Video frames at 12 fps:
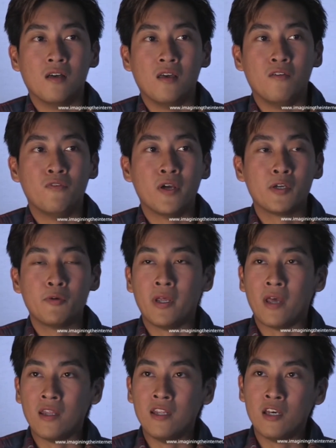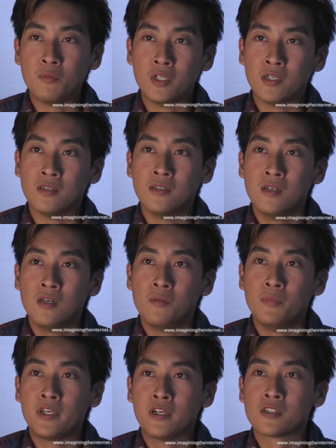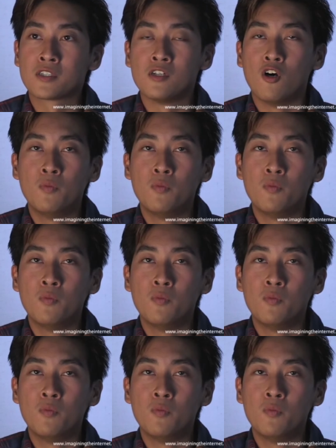a very great enabler because